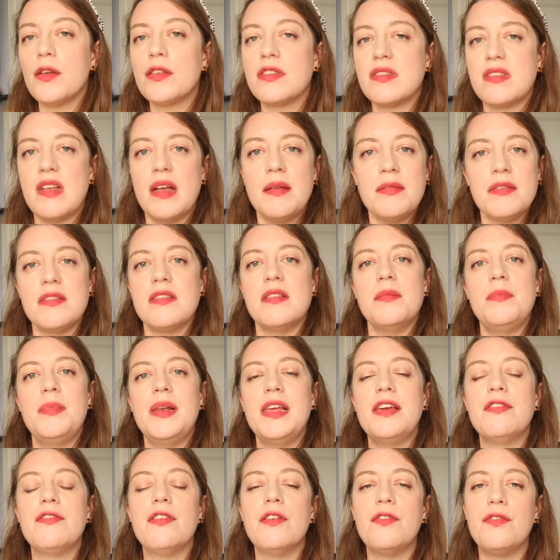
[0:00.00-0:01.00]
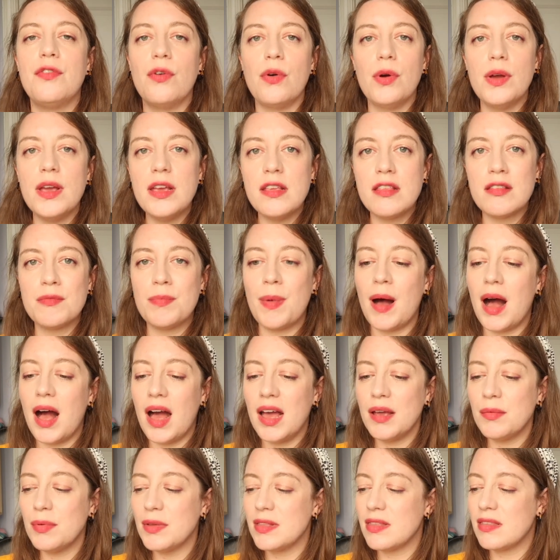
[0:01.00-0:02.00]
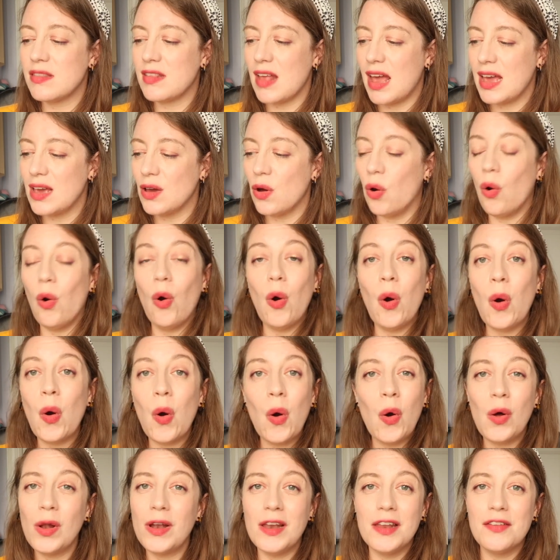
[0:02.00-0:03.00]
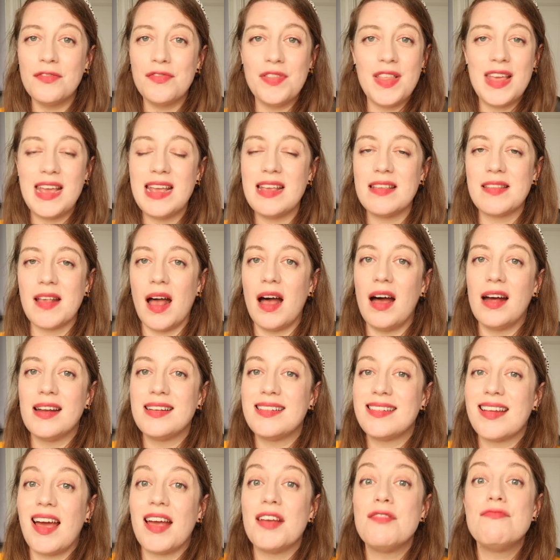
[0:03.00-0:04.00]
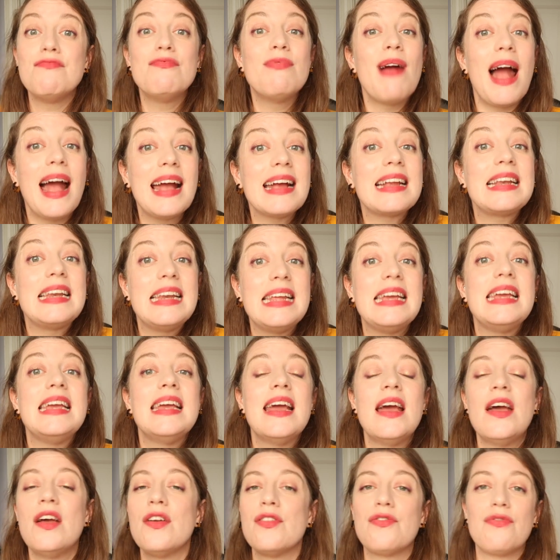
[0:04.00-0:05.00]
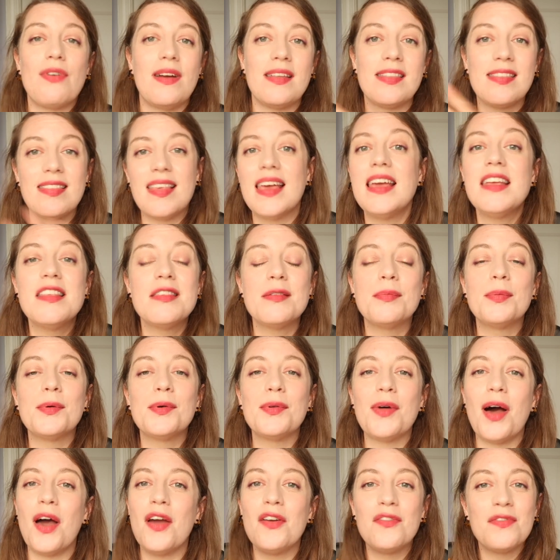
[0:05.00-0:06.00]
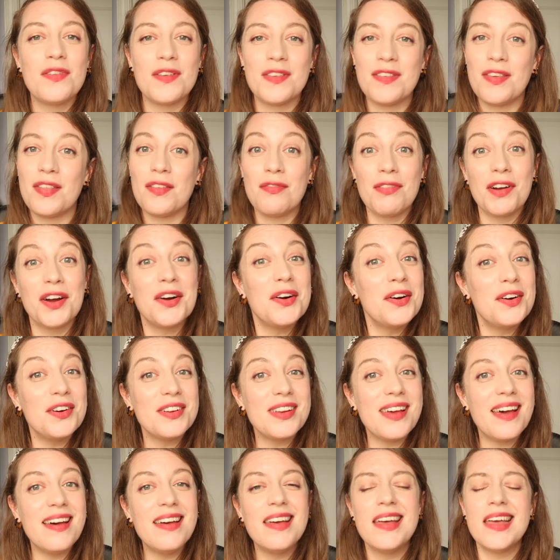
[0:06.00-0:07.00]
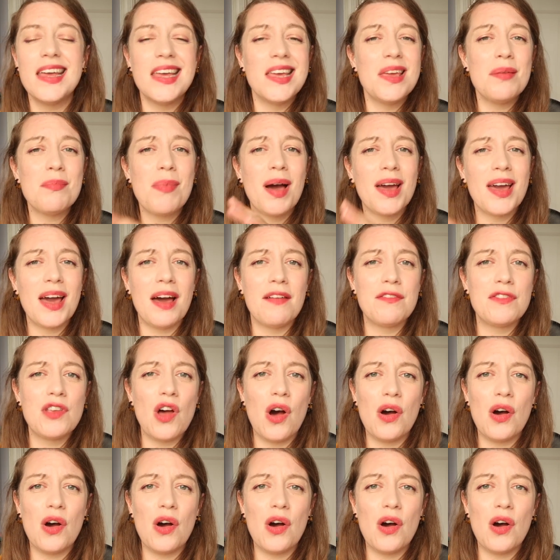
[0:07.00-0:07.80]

ostensibly for voice, but I would say all of these are directly translatable over to the recorder. You might have to